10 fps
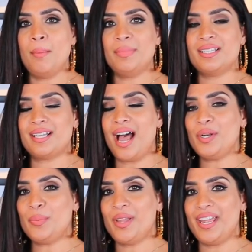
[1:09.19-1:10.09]

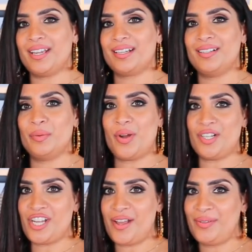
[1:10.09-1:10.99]
Moscato Pink.
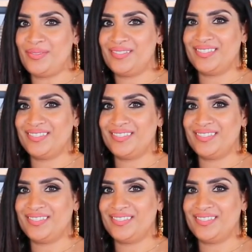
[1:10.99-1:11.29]
Watch out.